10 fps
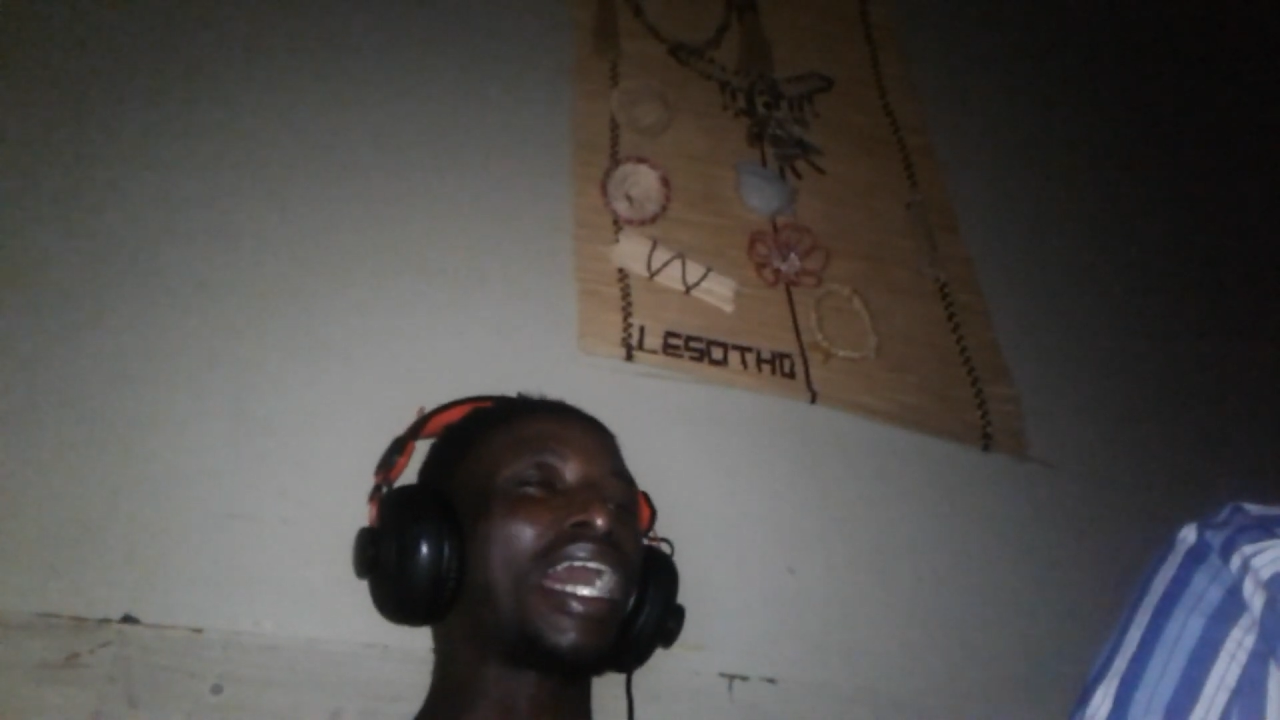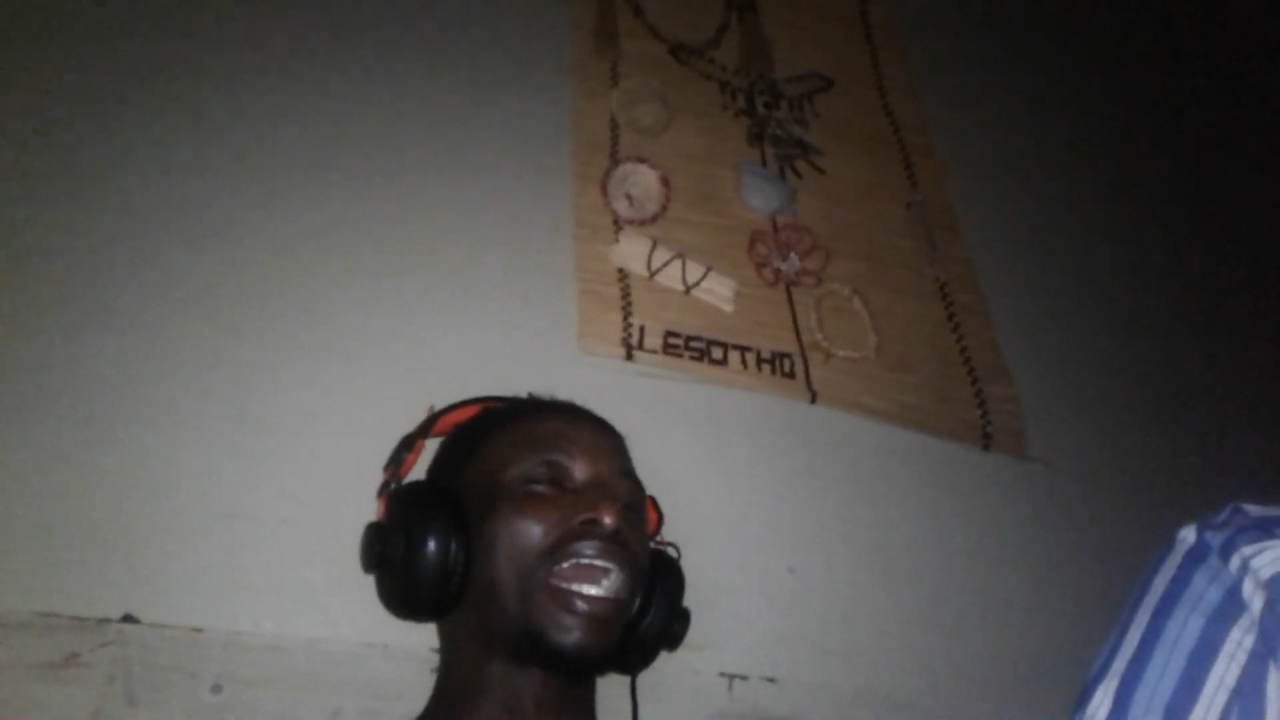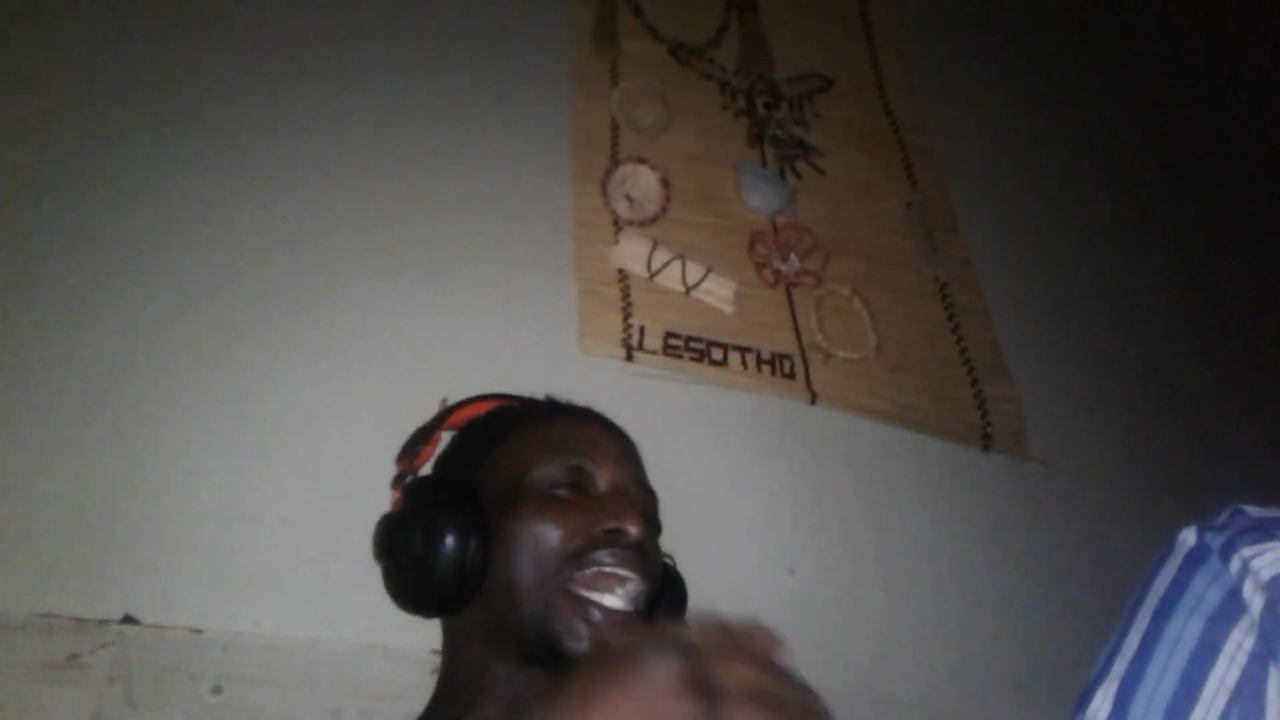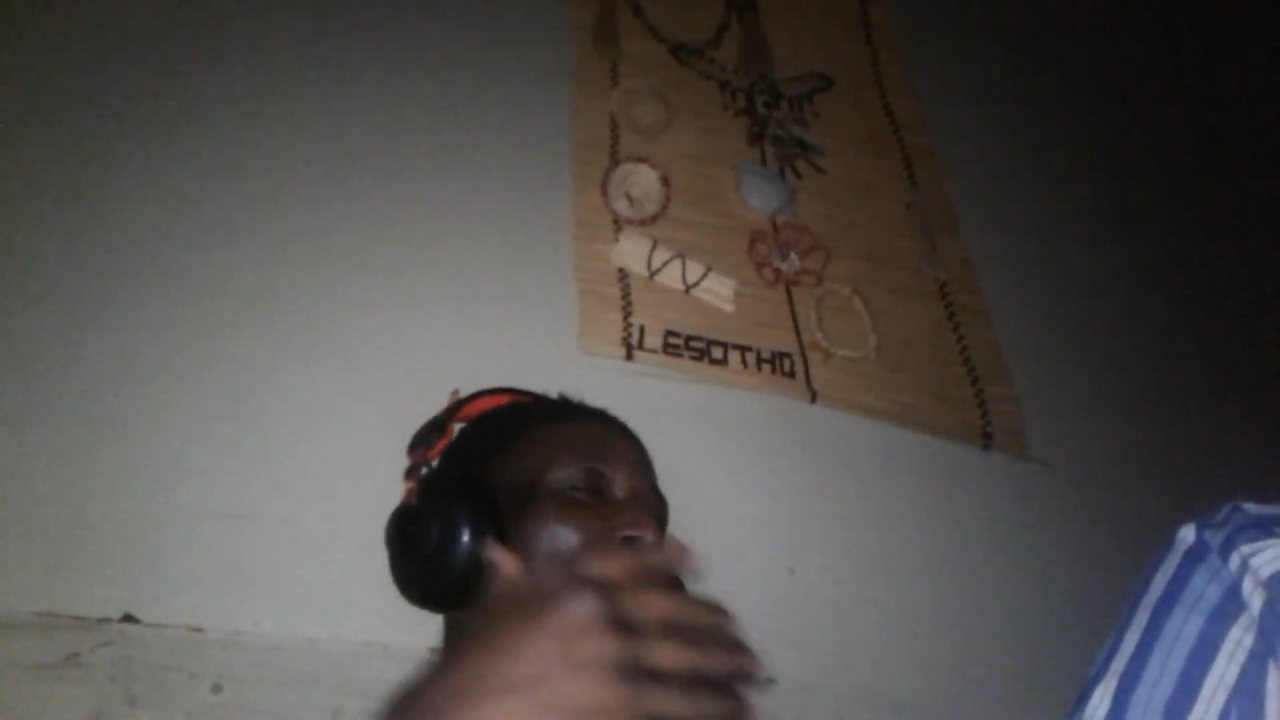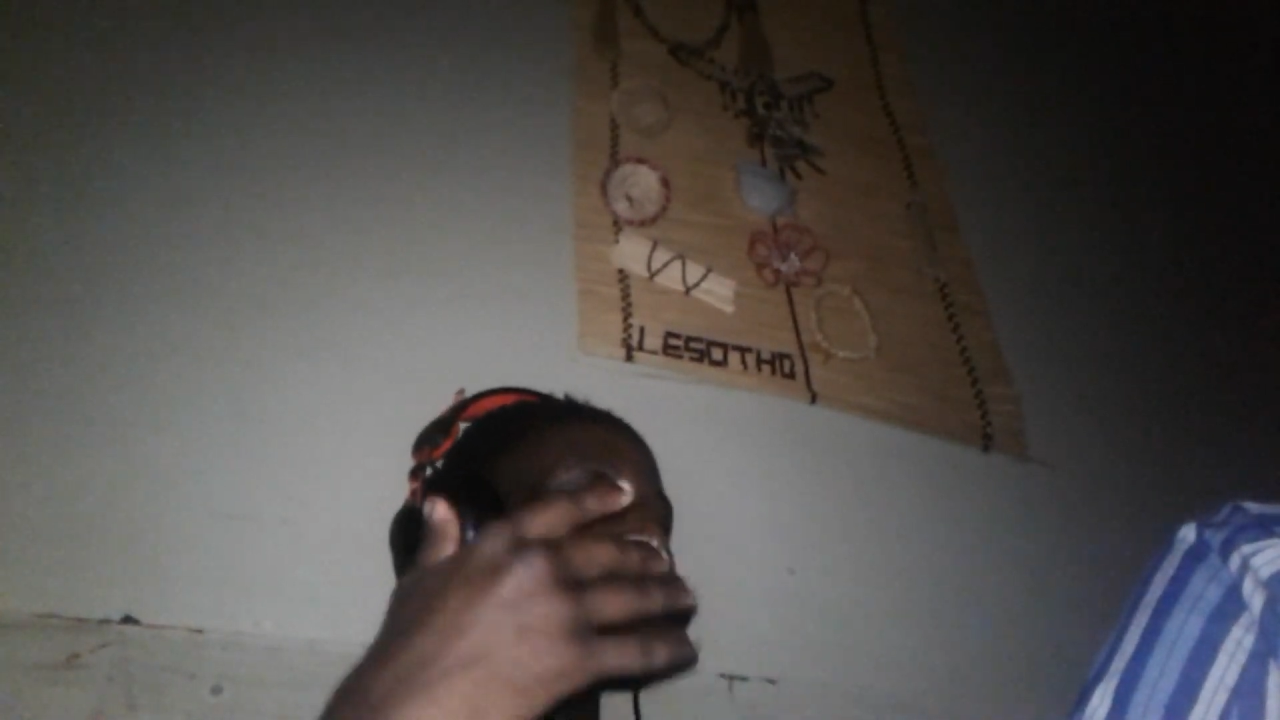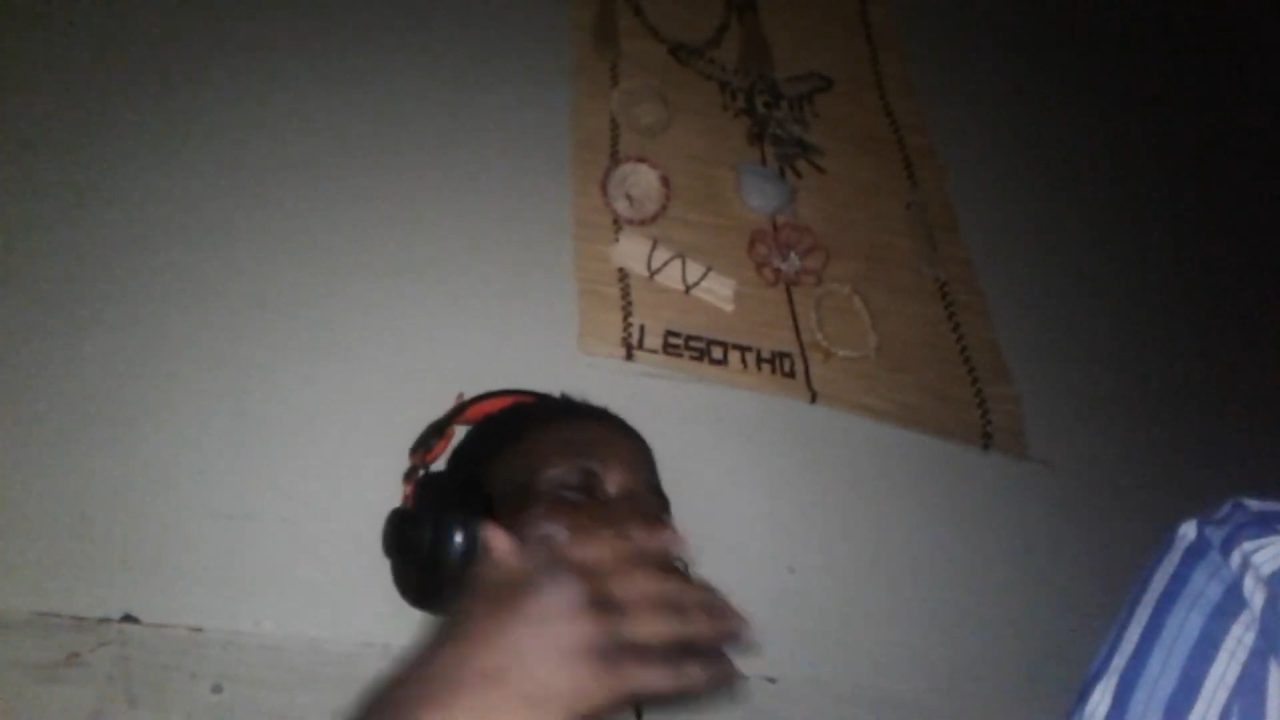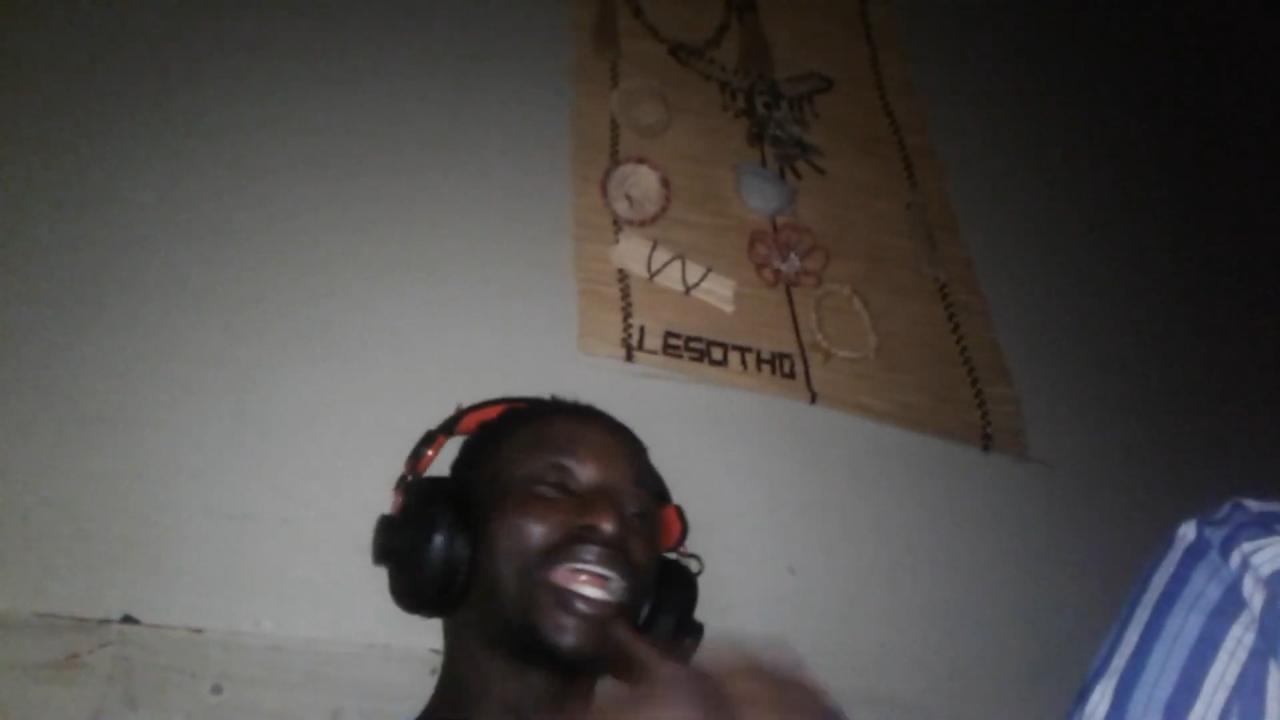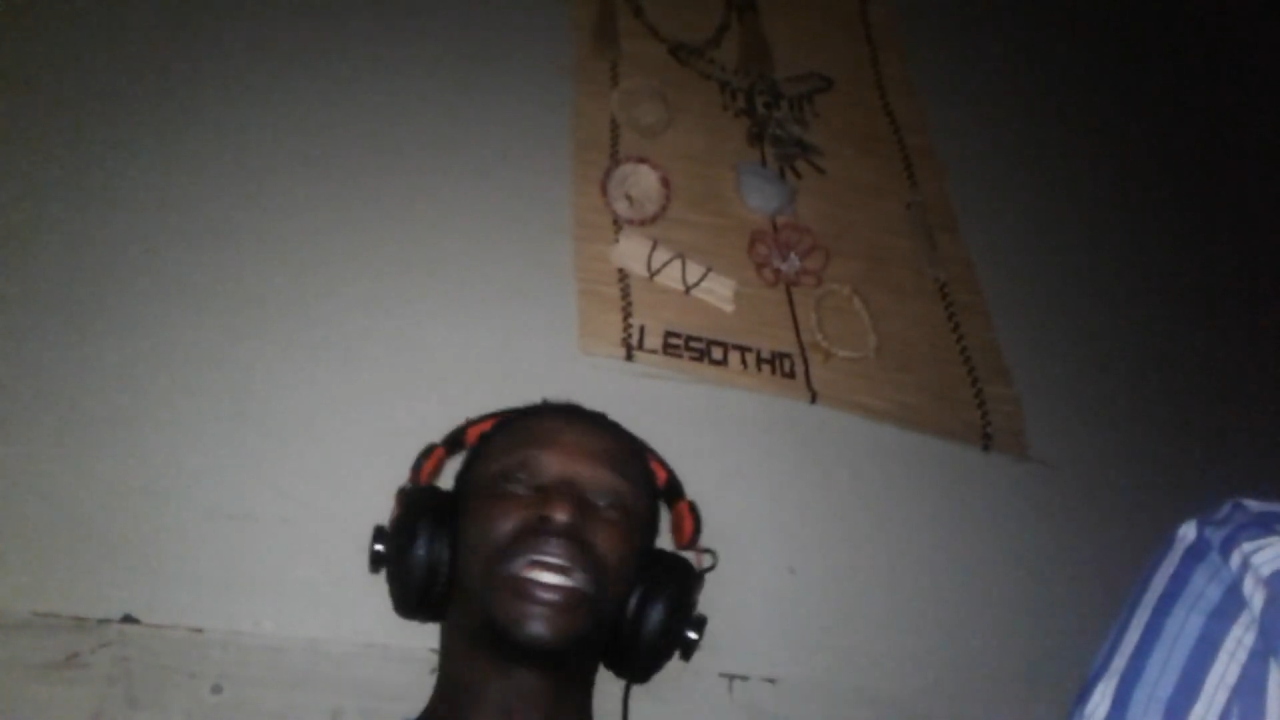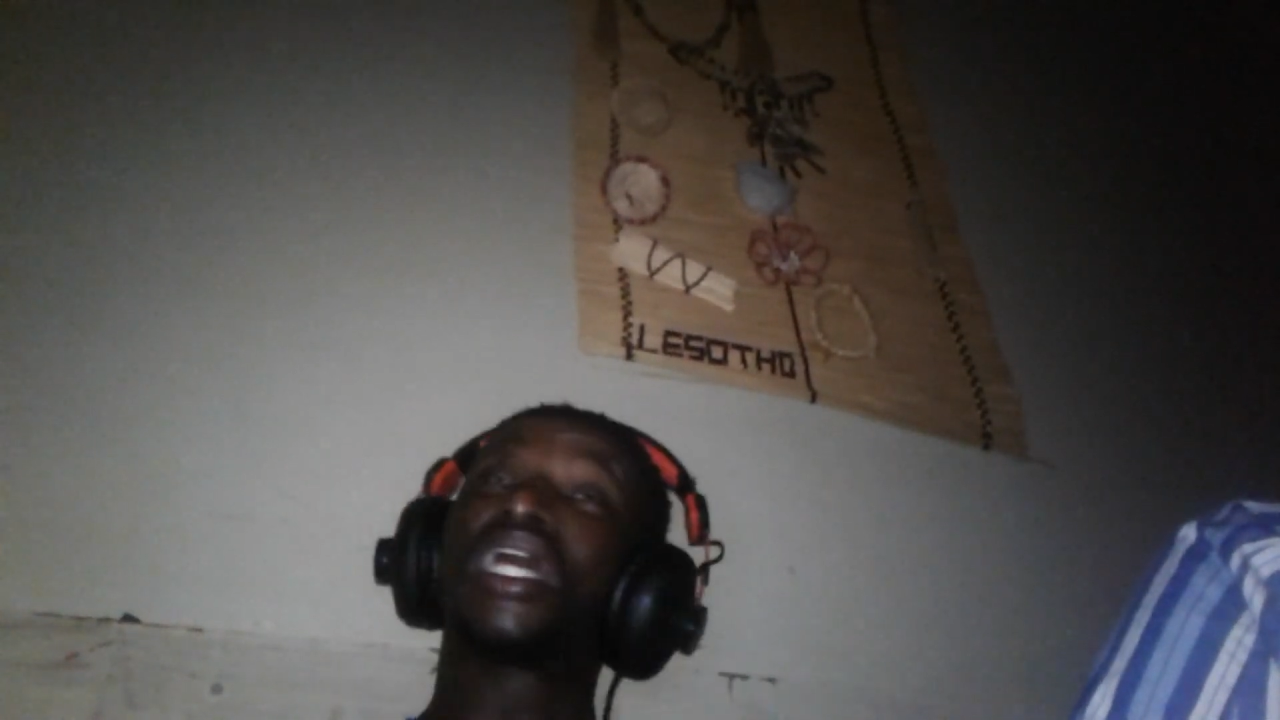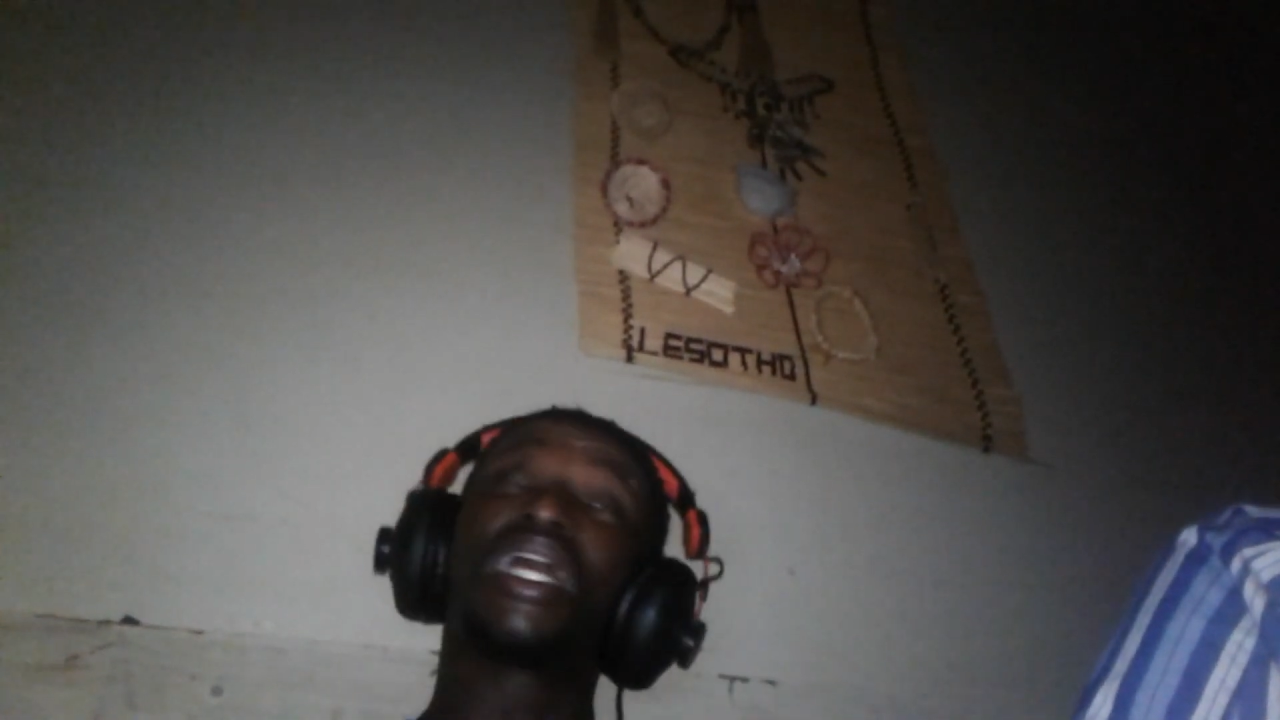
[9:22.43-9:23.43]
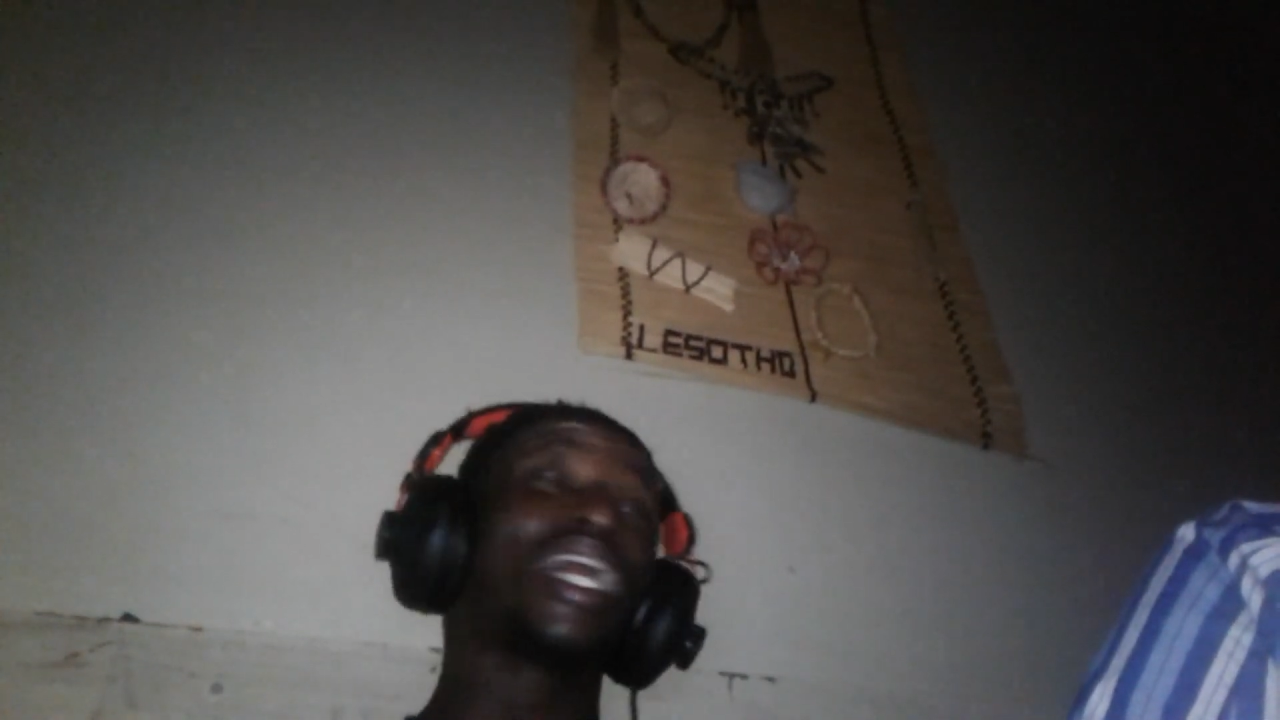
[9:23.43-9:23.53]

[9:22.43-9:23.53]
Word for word: I gotta...